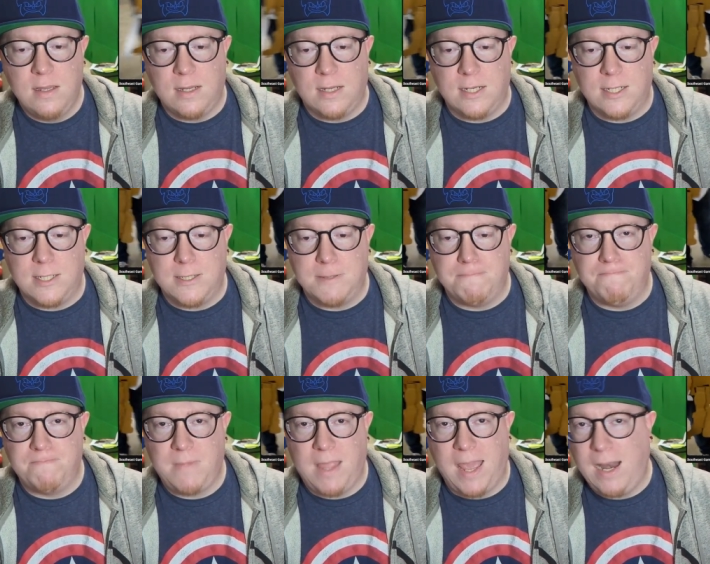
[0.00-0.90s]

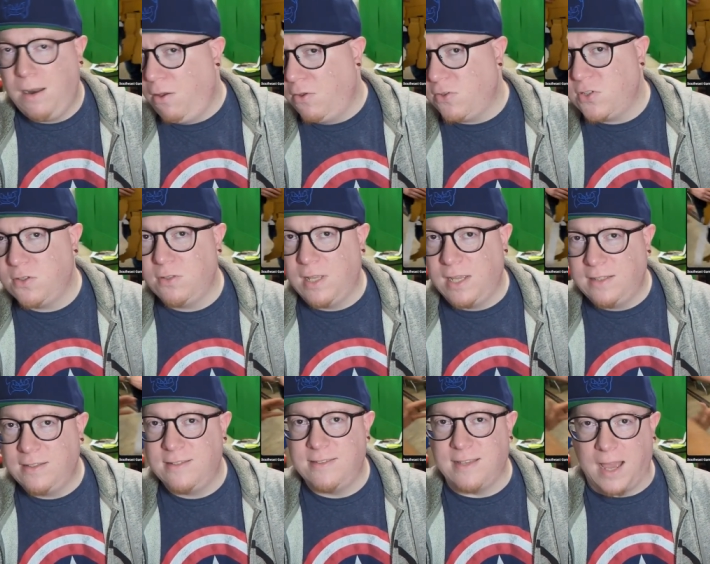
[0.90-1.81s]
Um, and I also like
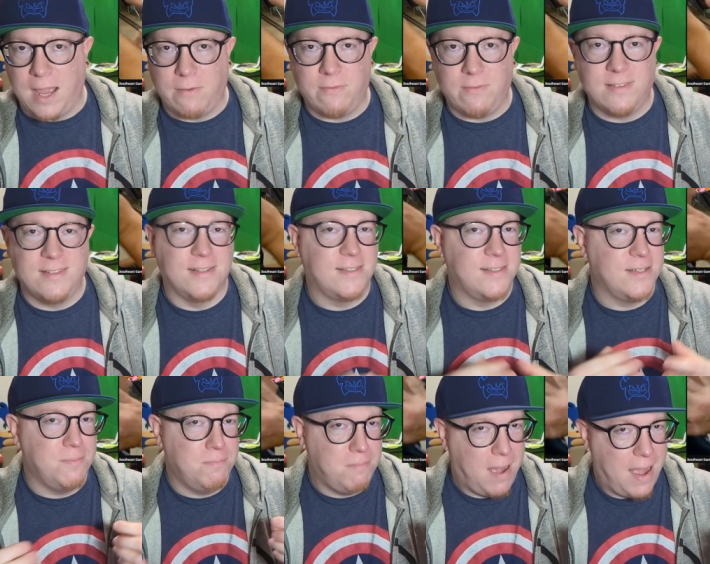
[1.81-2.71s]
to dive into
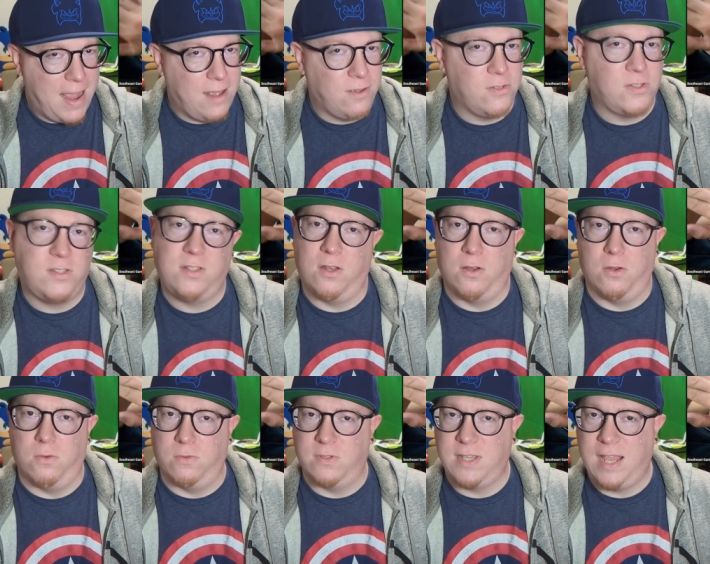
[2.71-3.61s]
some
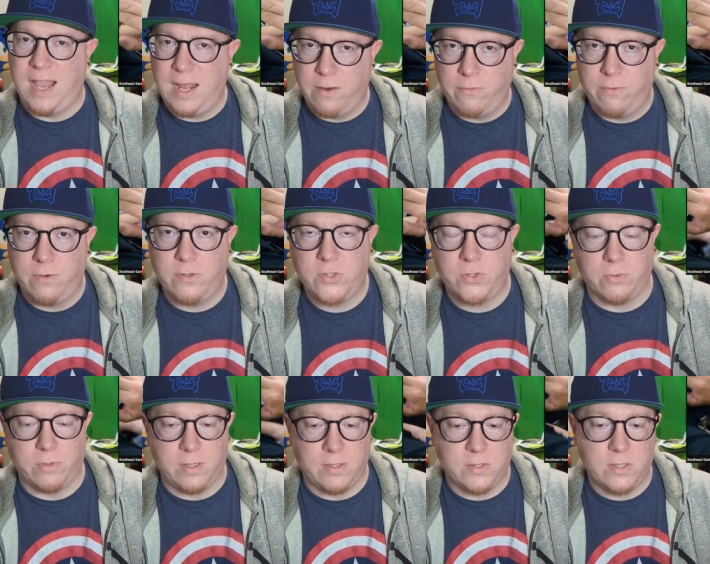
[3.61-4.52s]
milestones,
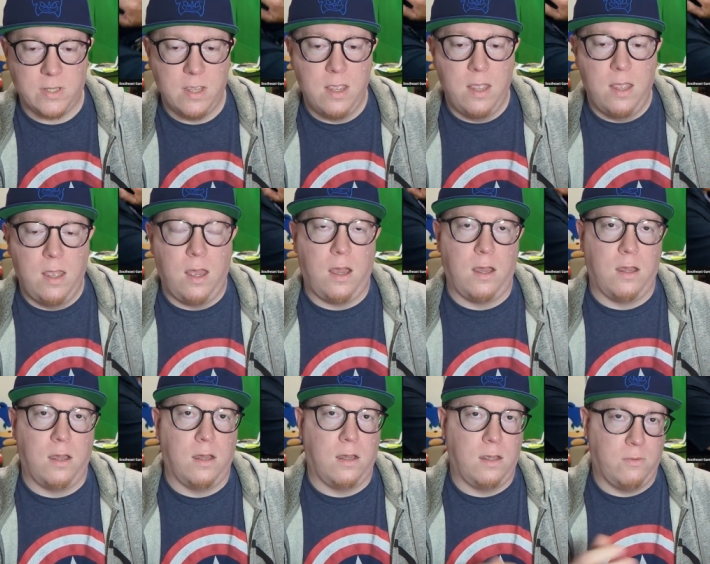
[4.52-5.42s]
anniversaries
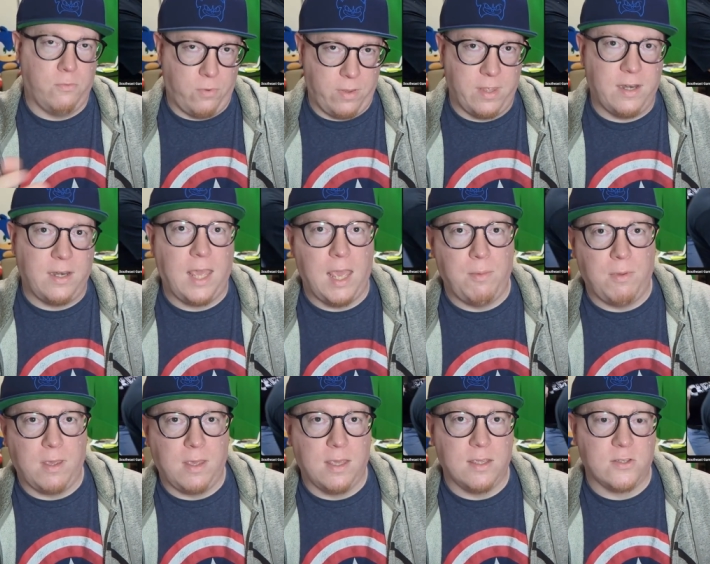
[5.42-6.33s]
uh, within
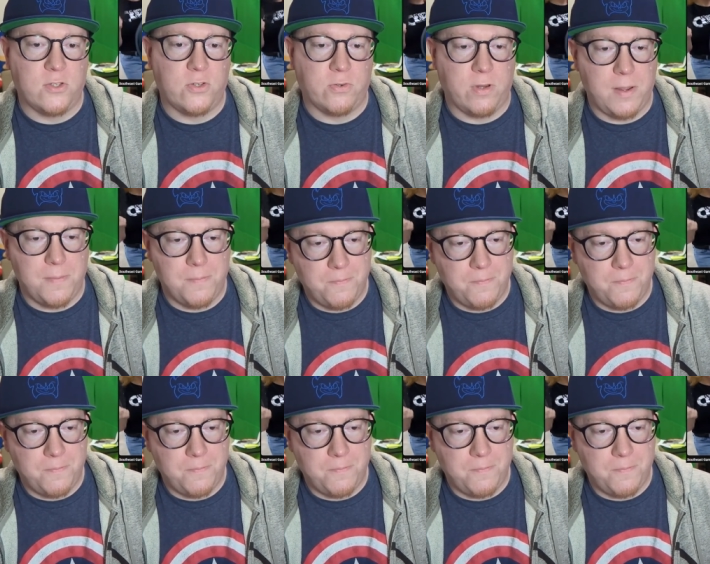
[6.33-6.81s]
gaming history.